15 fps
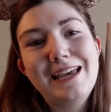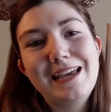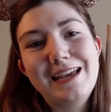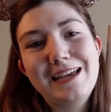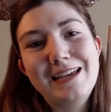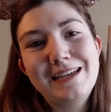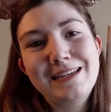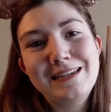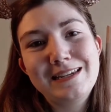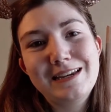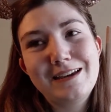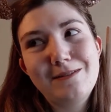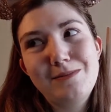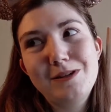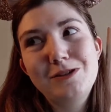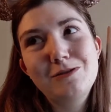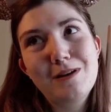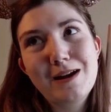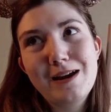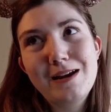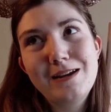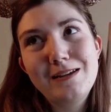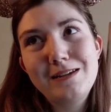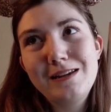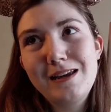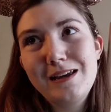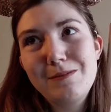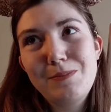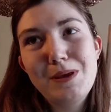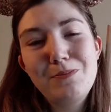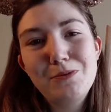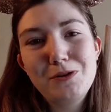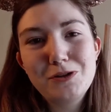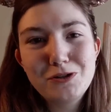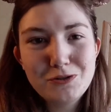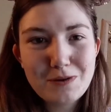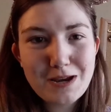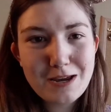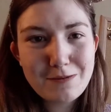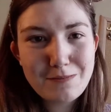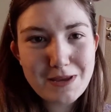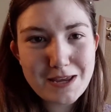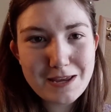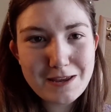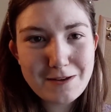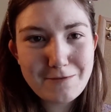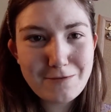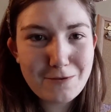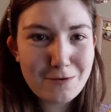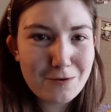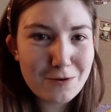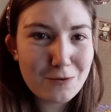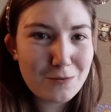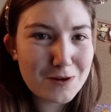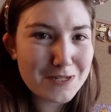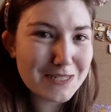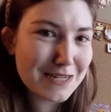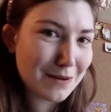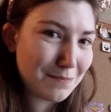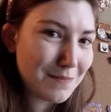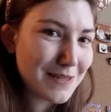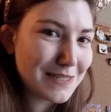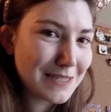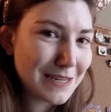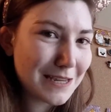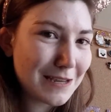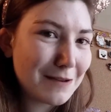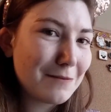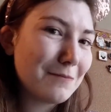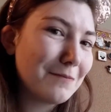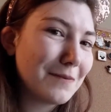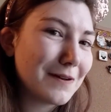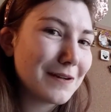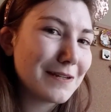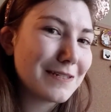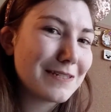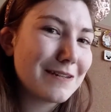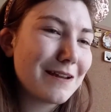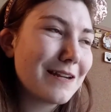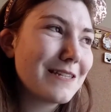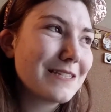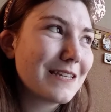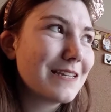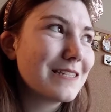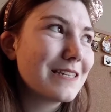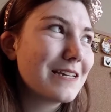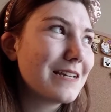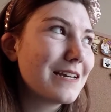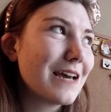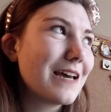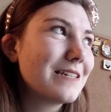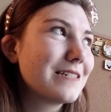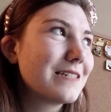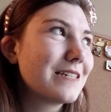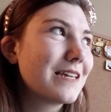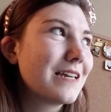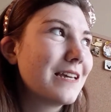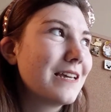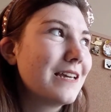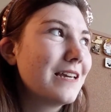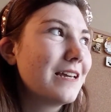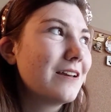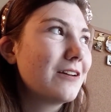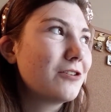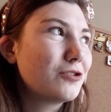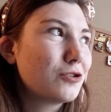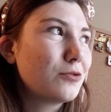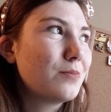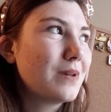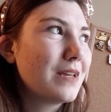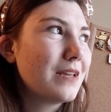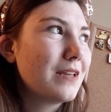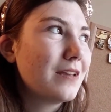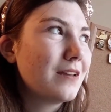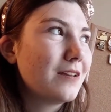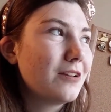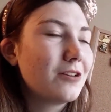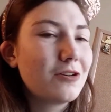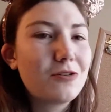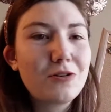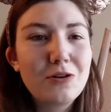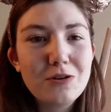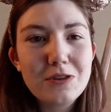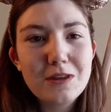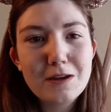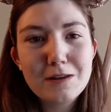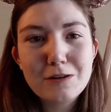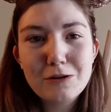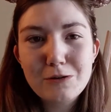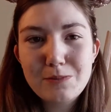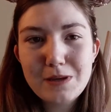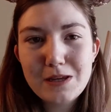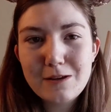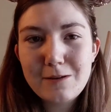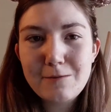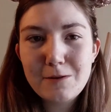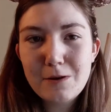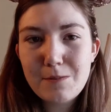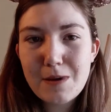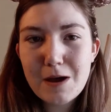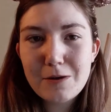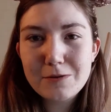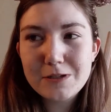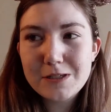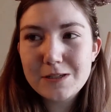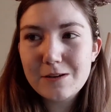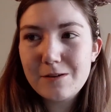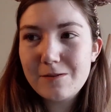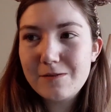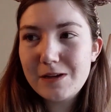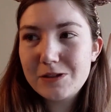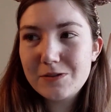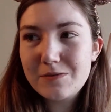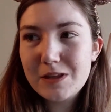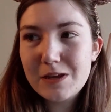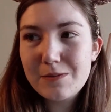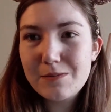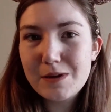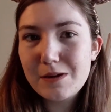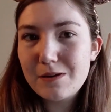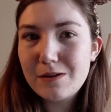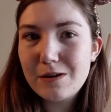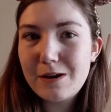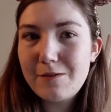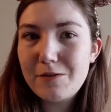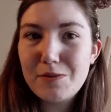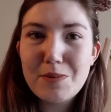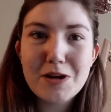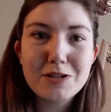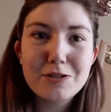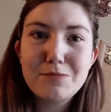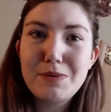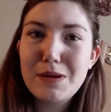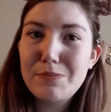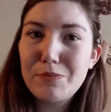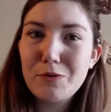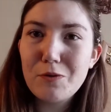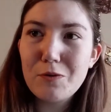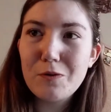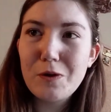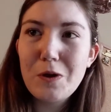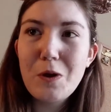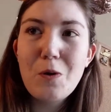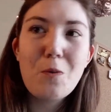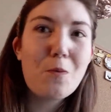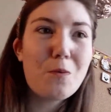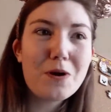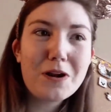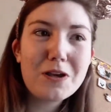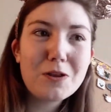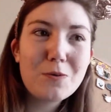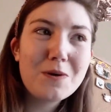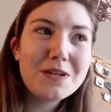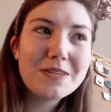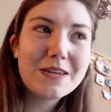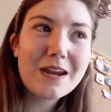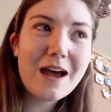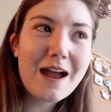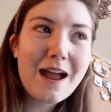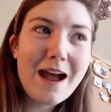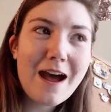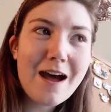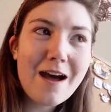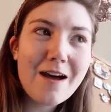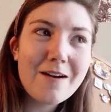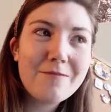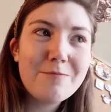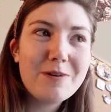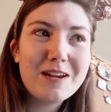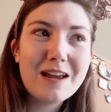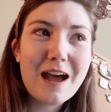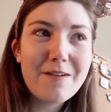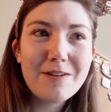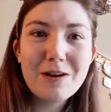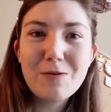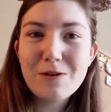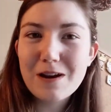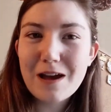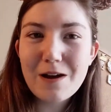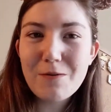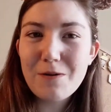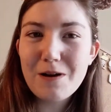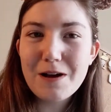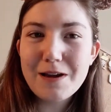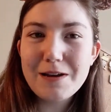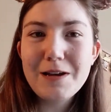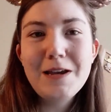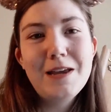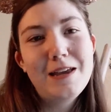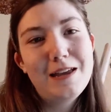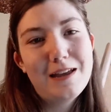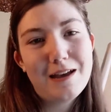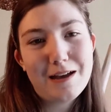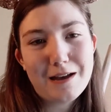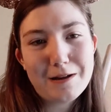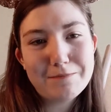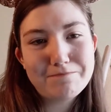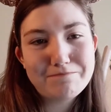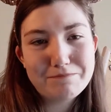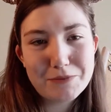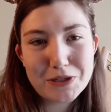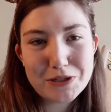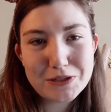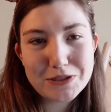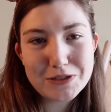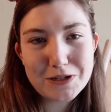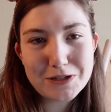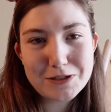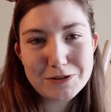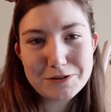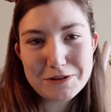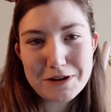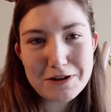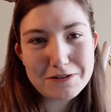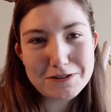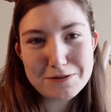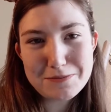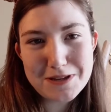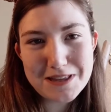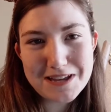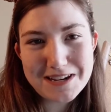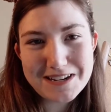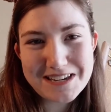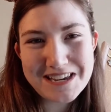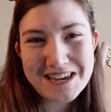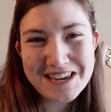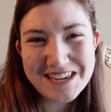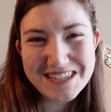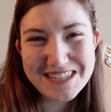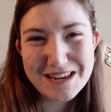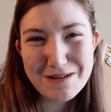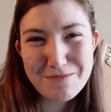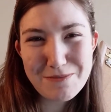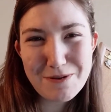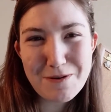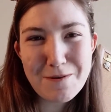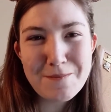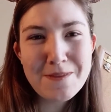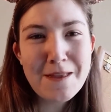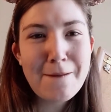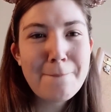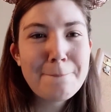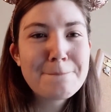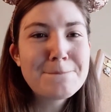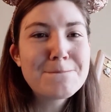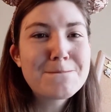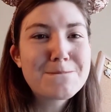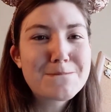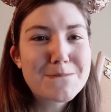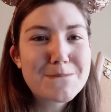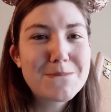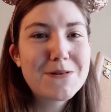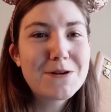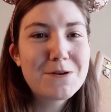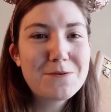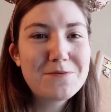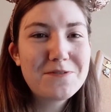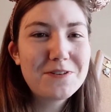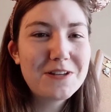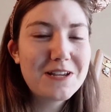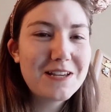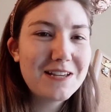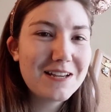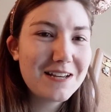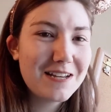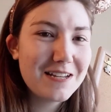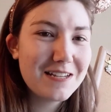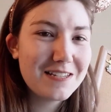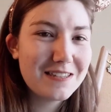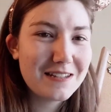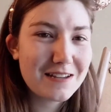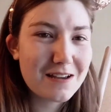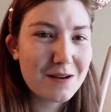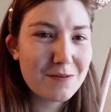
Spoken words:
and I've been trying to get people to trade me for the ones that I'm missing, but it's not as easy as it should be. You know, you'd think there'd be even amounts of each of them and even amounts of people wanting the ones that I have but having what I want. but it's not turning out to be that simple. But hopefully in the